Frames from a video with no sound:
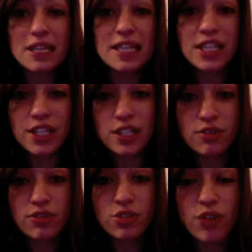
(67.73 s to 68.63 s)
the year
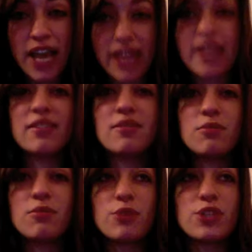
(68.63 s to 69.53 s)
of the dragon,
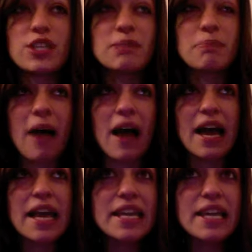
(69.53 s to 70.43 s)
which is
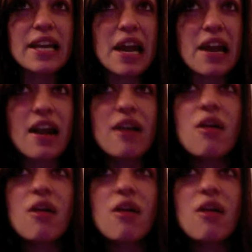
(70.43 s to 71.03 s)
my year.